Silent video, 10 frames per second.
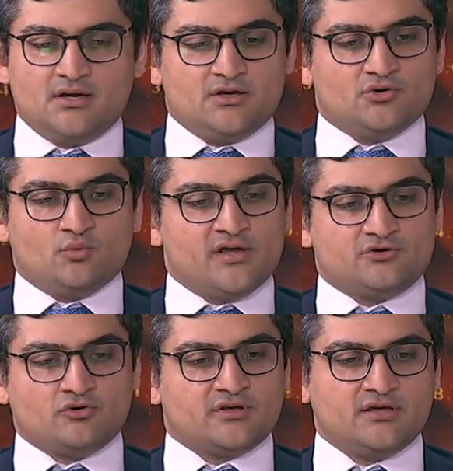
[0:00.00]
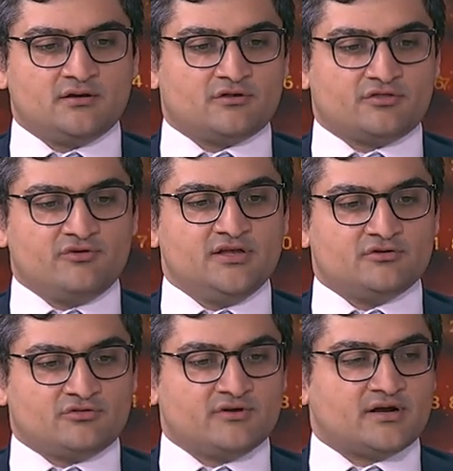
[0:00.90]
you know, we're talking 3 to
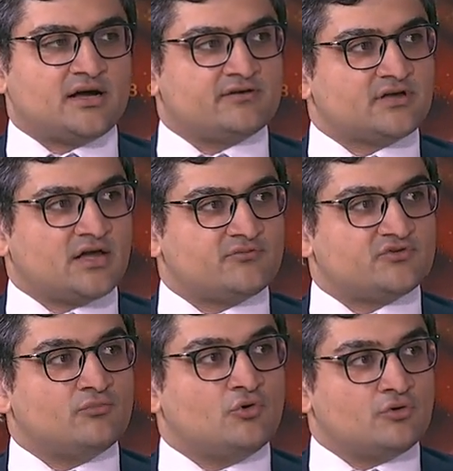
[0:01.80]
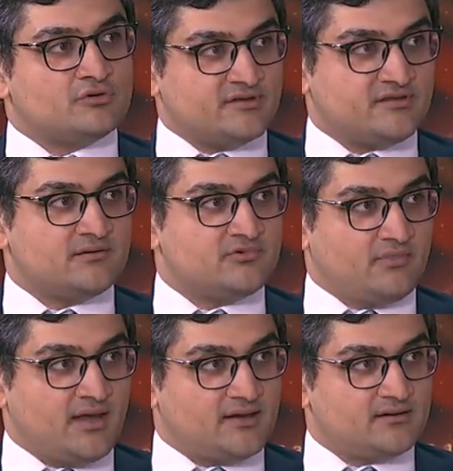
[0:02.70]
3.5 times more lithium
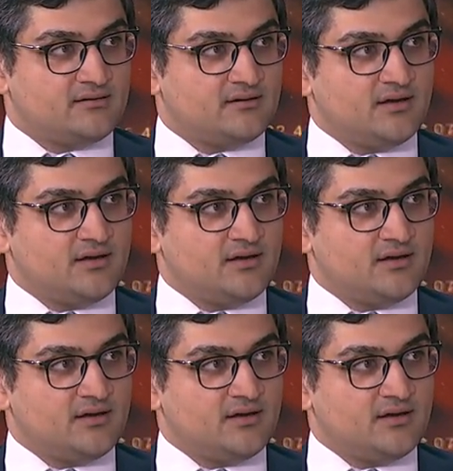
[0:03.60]
demand